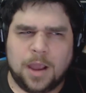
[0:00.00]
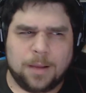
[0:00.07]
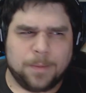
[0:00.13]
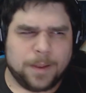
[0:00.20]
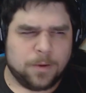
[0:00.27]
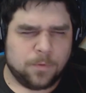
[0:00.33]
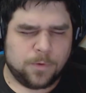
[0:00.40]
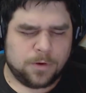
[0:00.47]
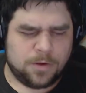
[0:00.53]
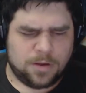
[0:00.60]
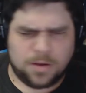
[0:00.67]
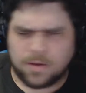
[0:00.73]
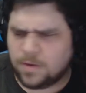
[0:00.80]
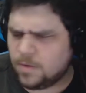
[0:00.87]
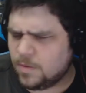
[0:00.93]
I'm like,
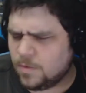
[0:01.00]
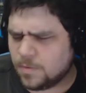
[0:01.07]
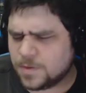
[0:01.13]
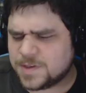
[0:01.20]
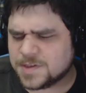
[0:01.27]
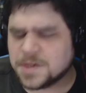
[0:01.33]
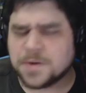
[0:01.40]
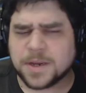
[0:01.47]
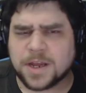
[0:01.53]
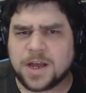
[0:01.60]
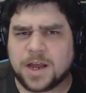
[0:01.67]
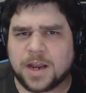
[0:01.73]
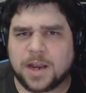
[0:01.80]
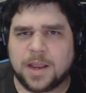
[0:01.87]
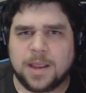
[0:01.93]
what's going
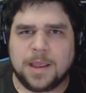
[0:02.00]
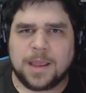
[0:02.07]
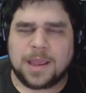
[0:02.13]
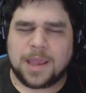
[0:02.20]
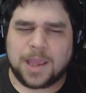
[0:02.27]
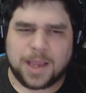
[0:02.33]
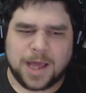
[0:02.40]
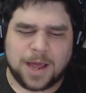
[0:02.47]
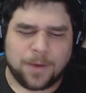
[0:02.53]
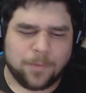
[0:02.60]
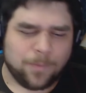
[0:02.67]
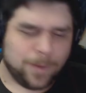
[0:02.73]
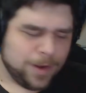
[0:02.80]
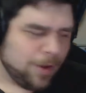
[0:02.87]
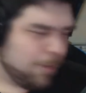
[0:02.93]
on? It
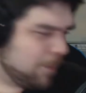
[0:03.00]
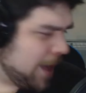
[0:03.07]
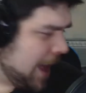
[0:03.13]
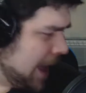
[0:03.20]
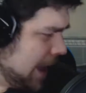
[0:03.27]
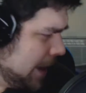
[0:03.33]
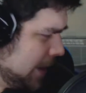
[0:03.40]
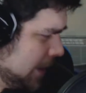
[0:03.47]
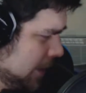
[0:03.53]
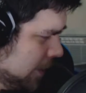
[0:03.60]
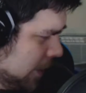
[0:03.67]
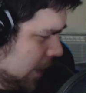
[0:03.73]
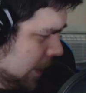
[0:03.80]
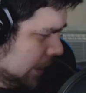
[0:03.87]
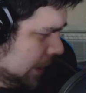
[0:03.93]
got real bad
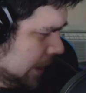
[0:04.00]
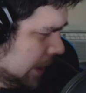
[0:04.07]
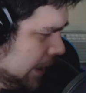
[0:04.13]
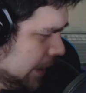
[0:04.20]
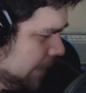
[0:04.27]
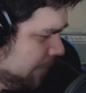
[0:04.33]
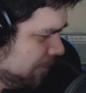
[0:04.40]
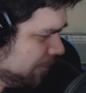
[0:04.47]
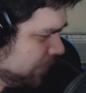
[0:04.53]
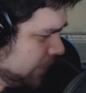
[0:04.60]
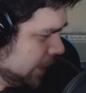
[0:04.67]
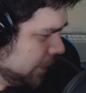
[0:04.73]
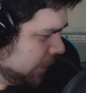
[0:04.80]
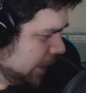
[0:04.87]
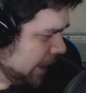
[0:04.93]
on the,
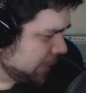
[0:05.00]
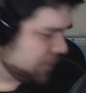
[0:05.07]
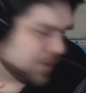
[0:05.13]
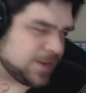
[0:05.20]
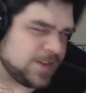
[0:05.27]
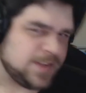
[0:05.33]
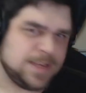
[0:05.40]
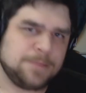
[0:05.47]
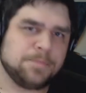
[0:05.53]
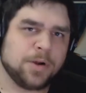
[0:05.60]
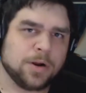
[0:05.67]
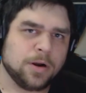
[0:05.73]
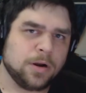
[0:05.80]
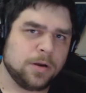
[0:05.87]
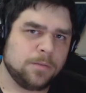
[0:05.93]
you know, the actual seat
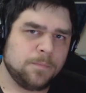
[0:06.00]
part,